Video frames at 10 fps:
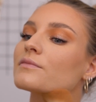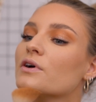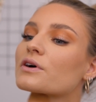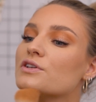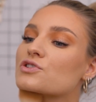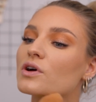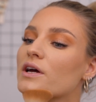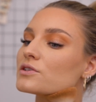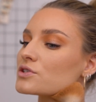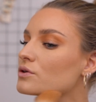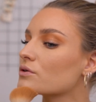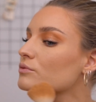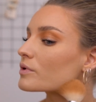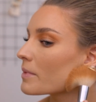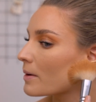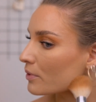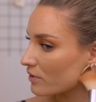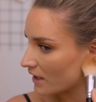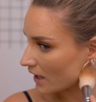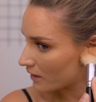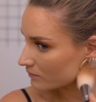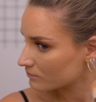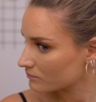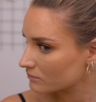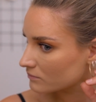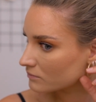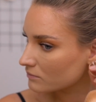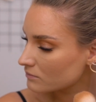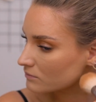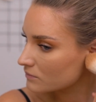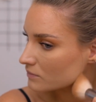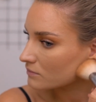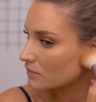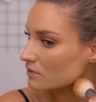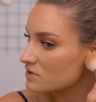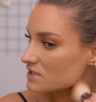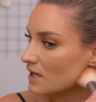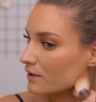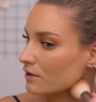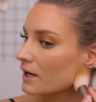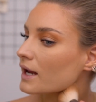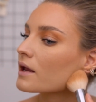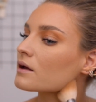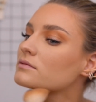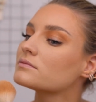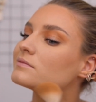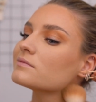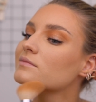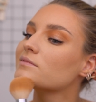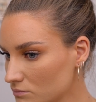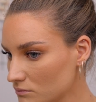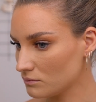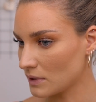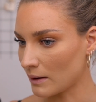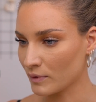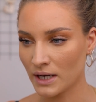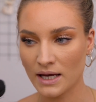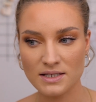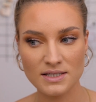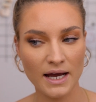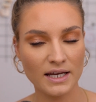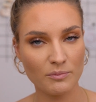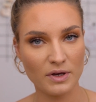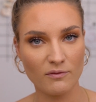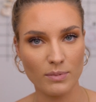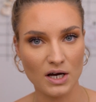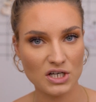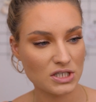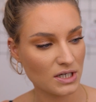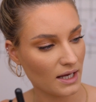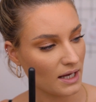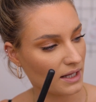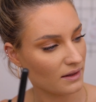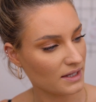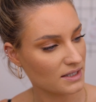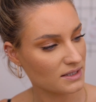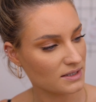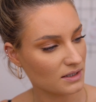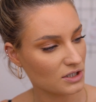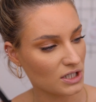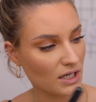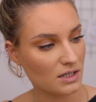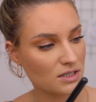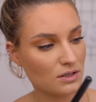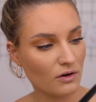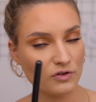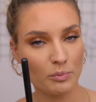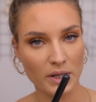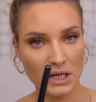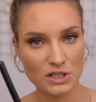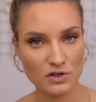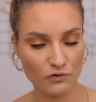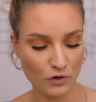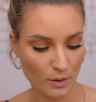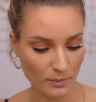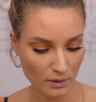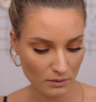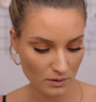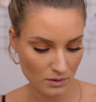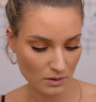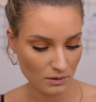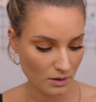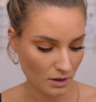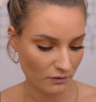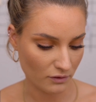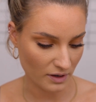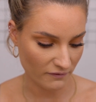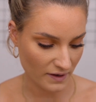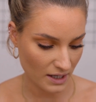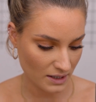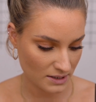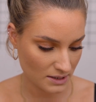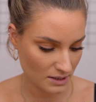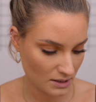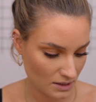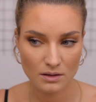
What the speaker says: I'm gonna try to remember that on Saturday. I'm gonna add a tiny bit of blush, and this is in the shade Soft Peach from Cover FX.